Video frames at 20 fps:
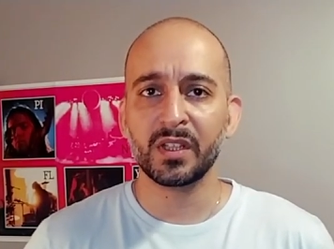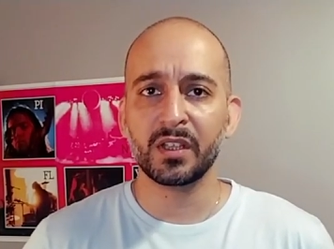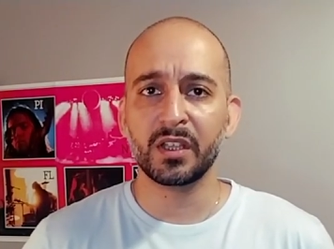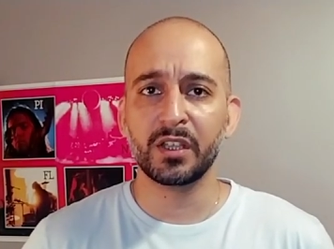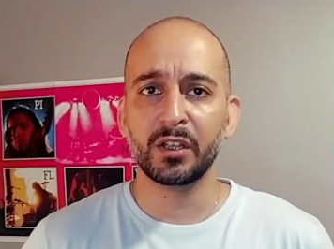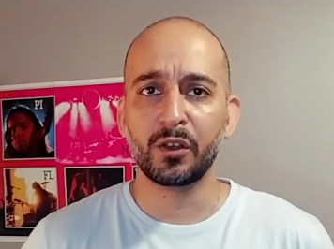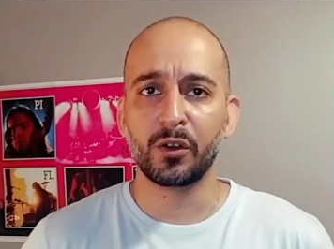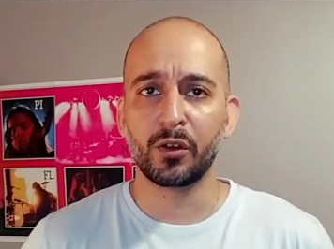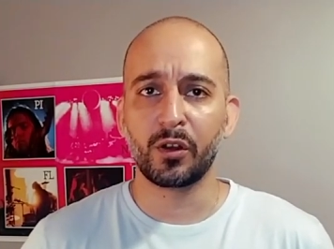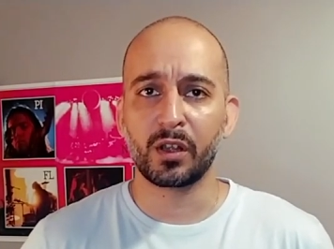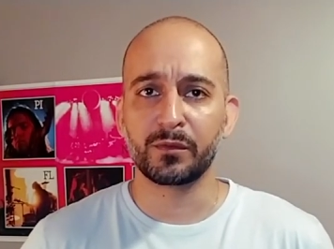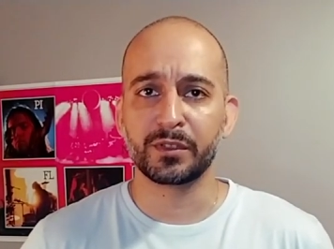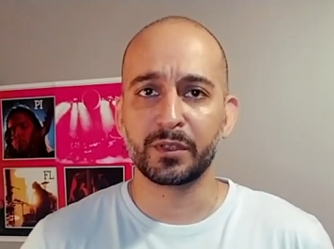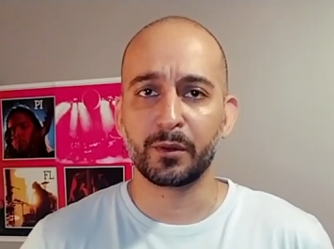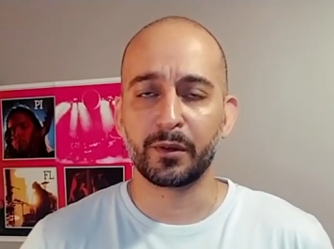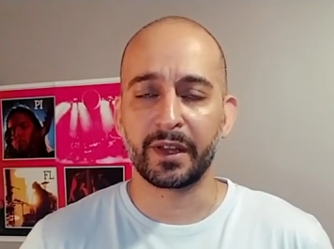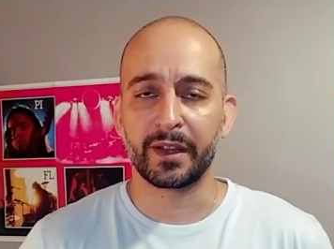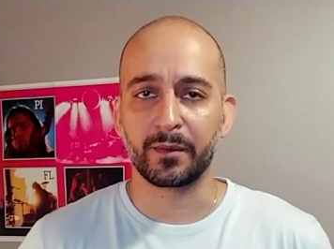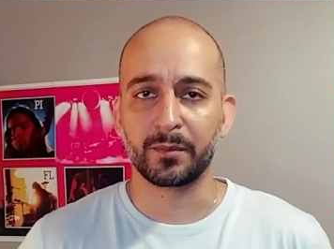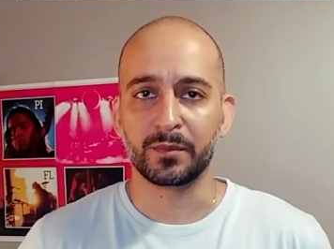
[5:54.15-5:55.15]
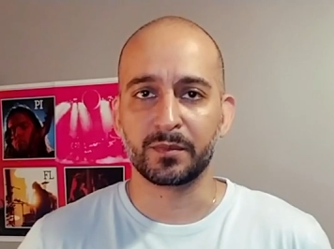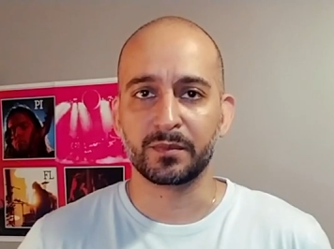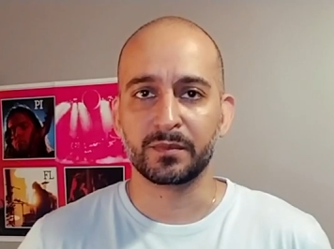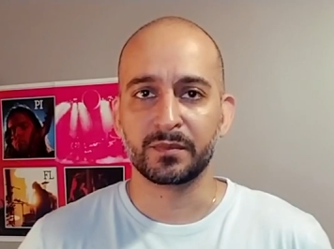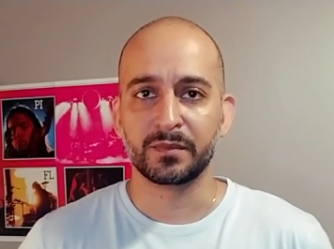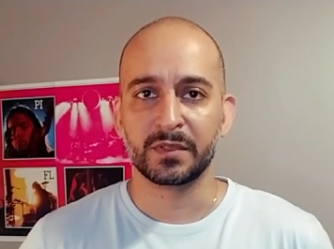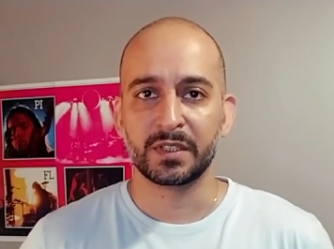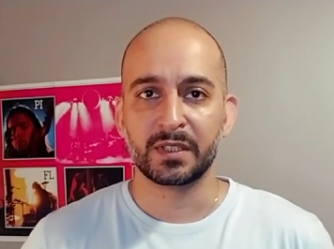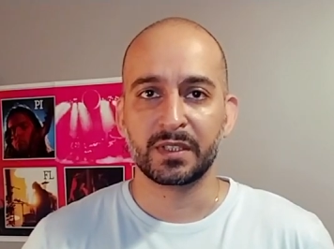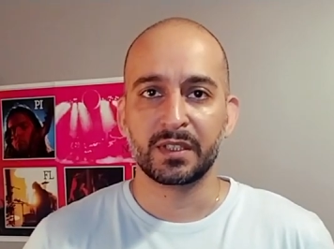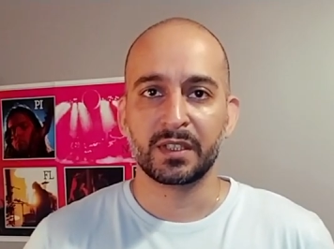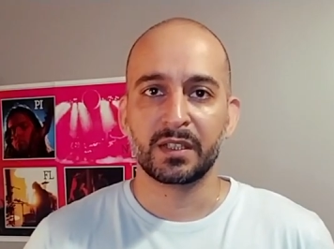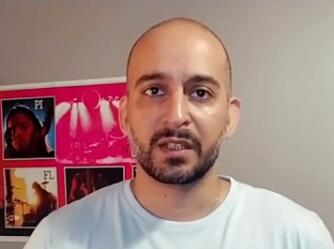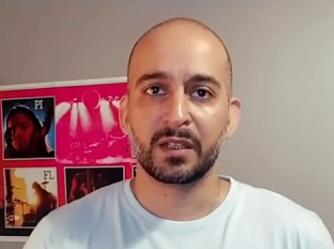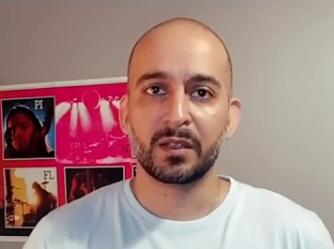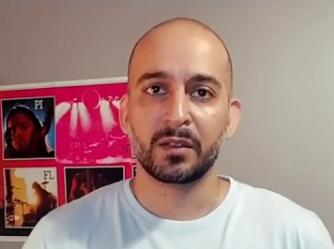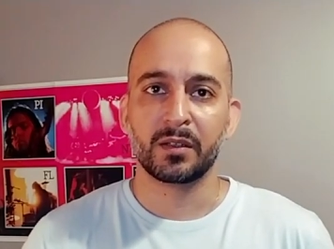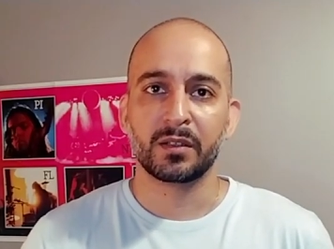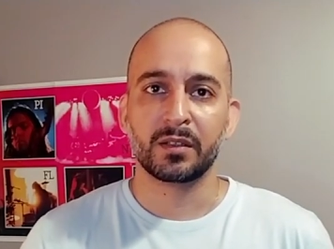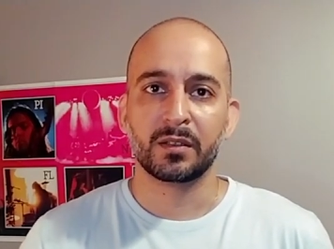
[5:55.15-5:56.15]
in all of the
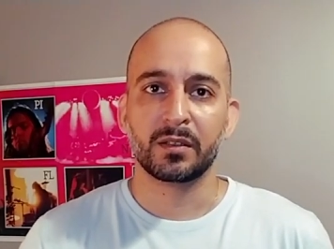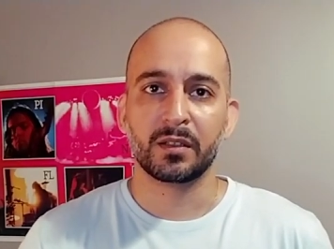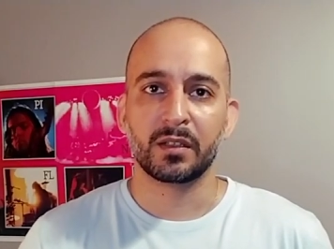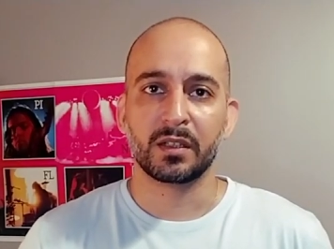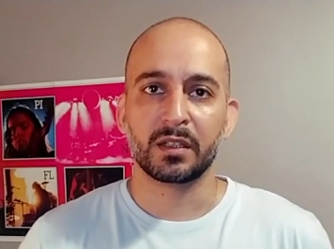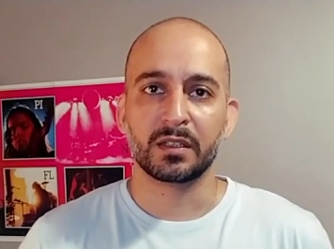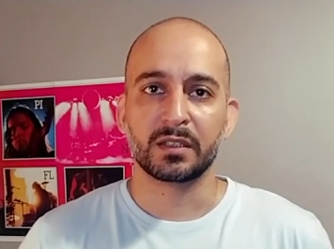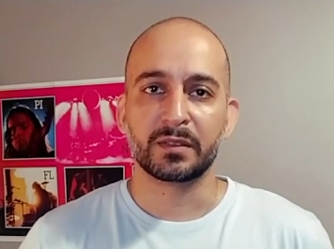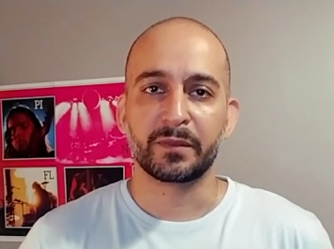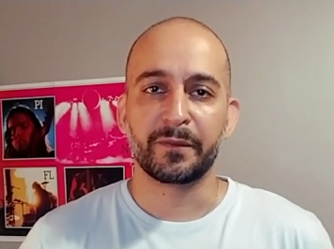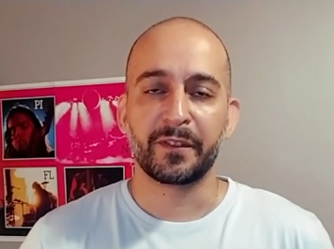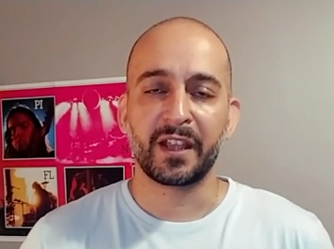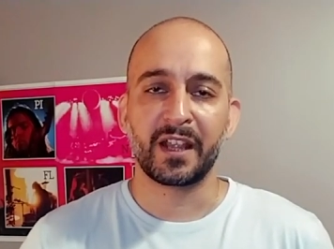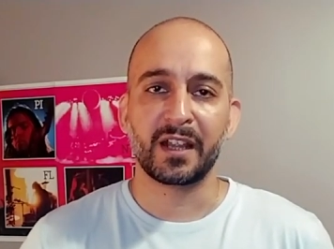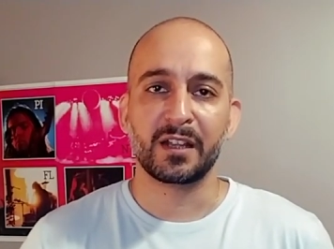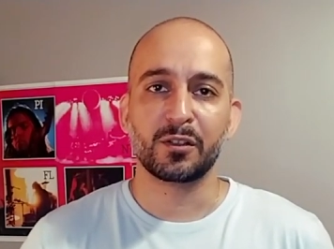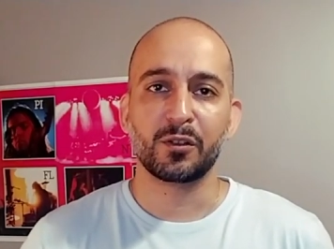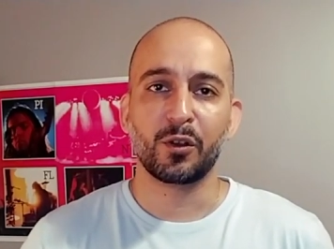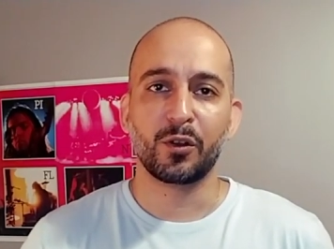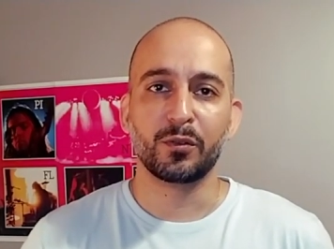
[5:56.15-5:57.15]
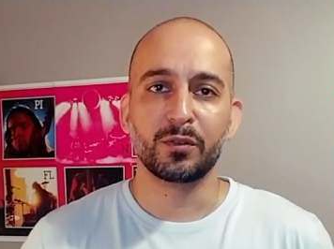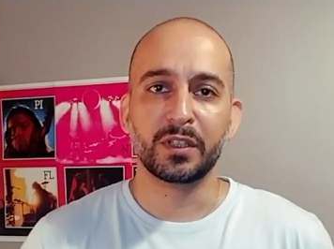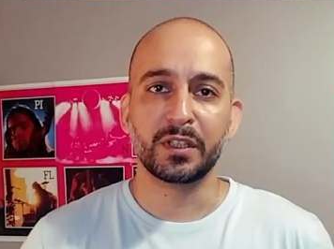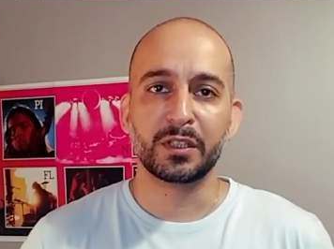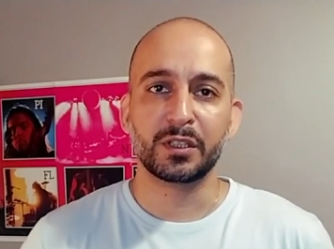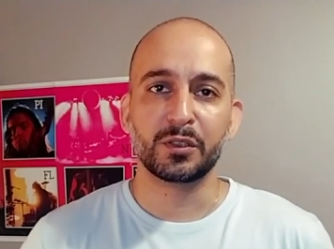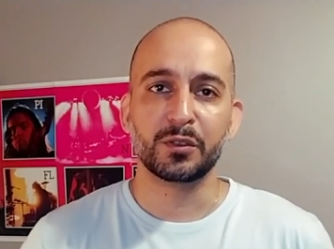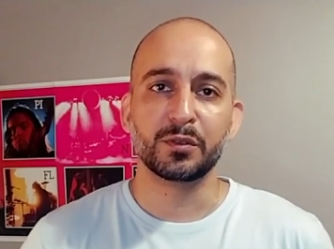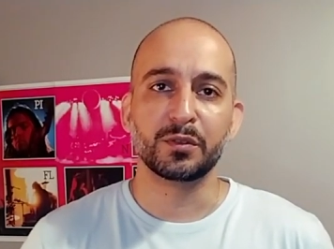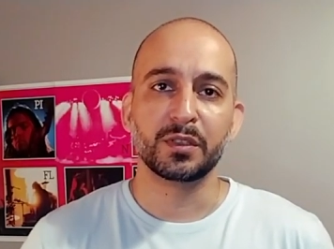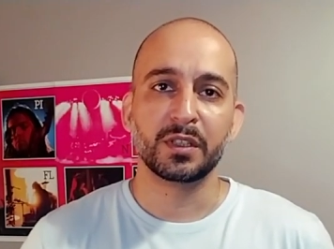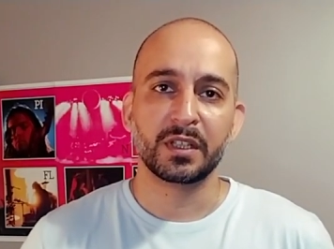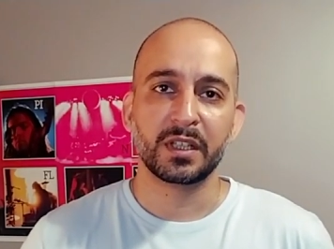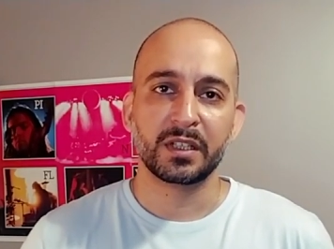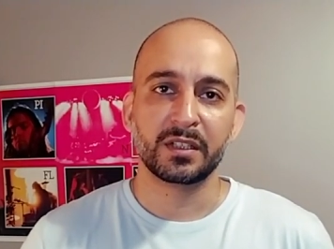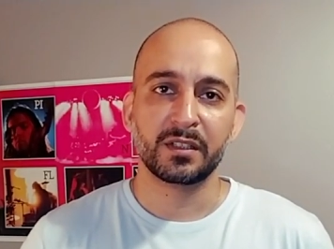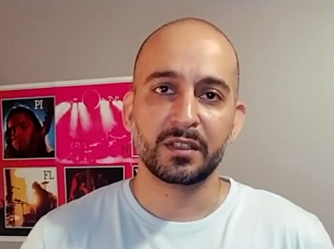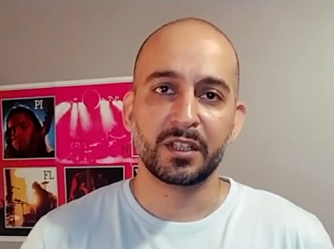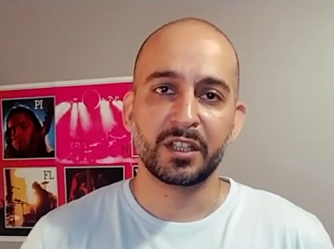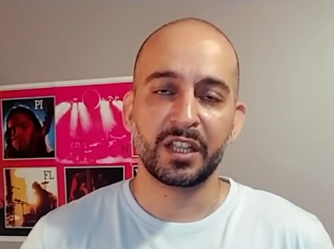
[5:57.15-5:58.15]
realm, third only to the
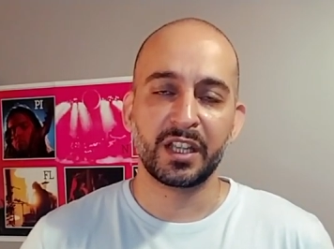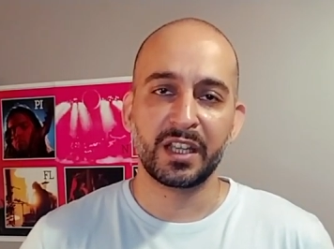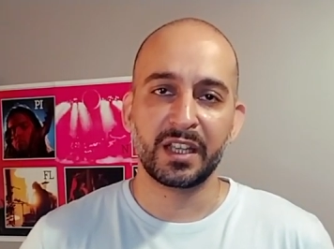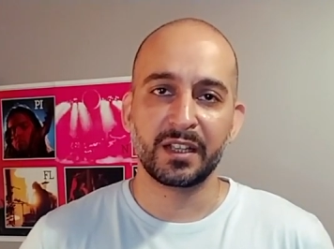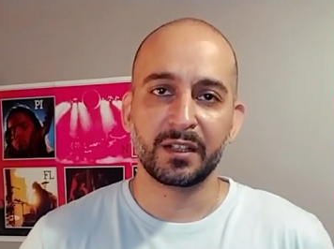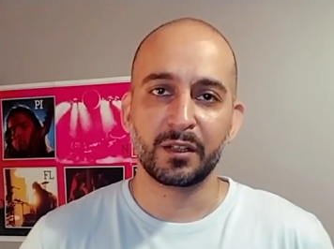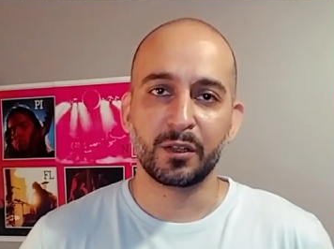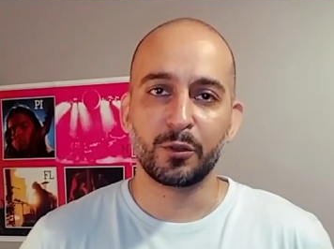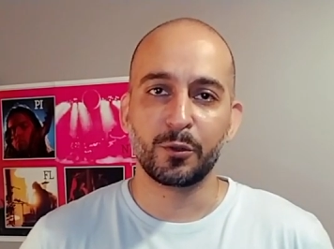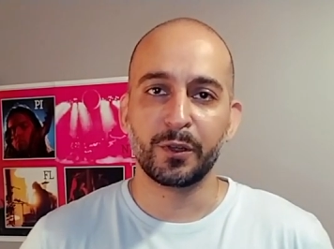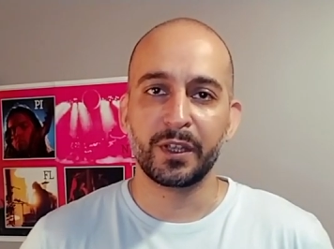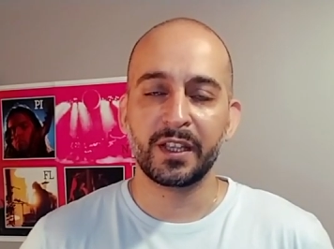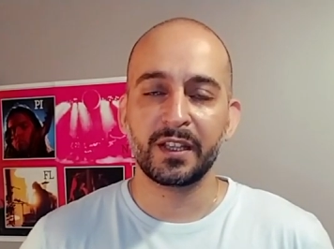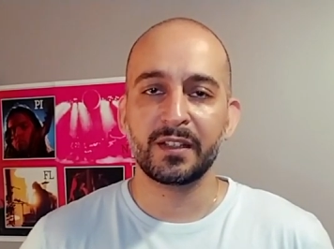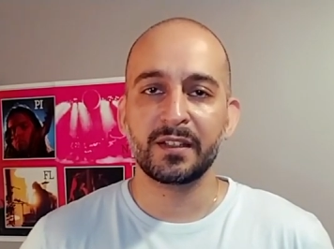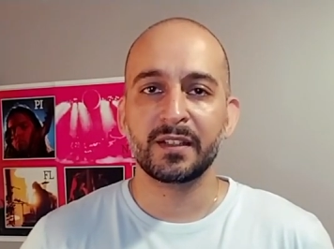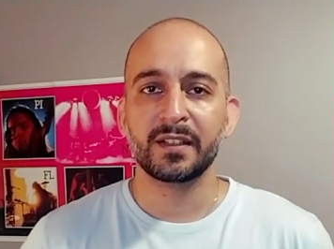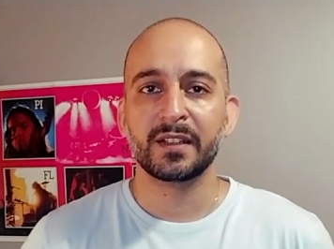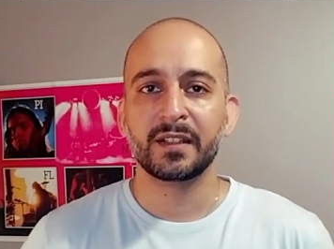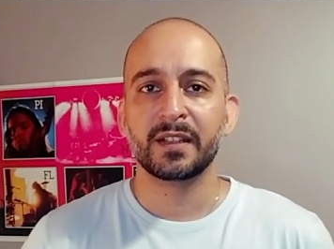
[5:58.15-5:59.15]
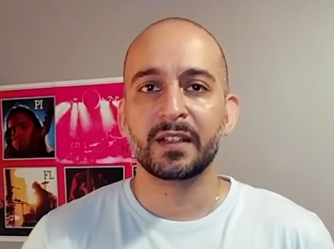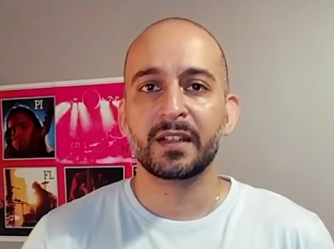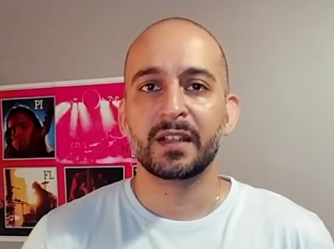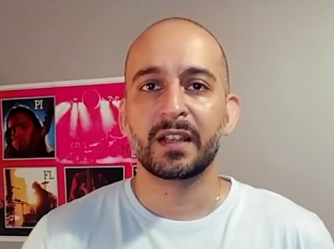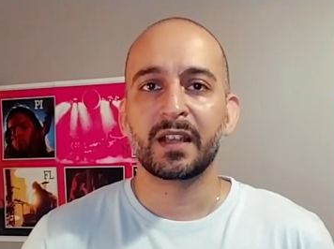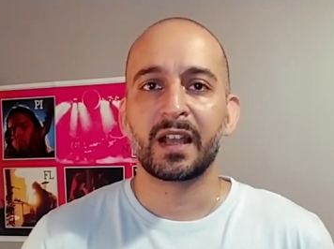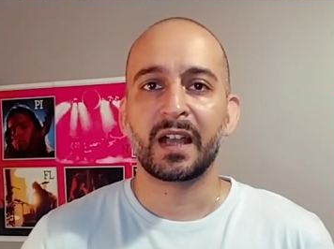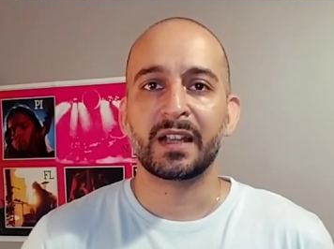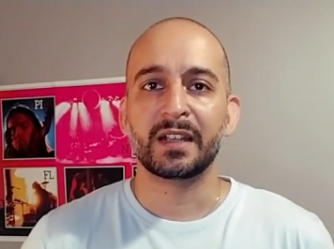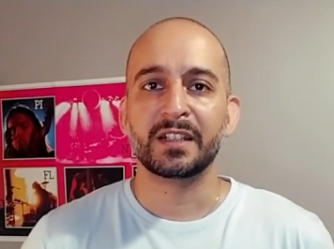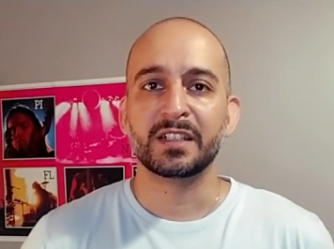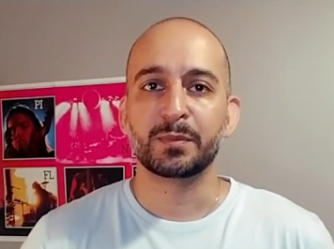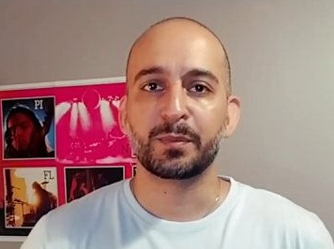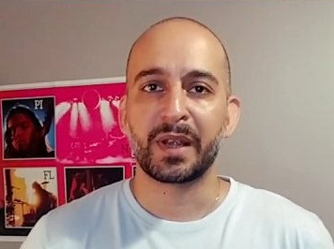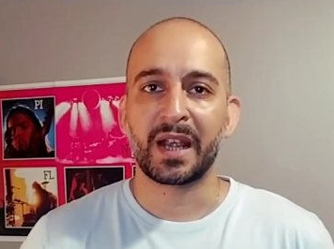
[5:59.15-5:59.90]
King and Queen and his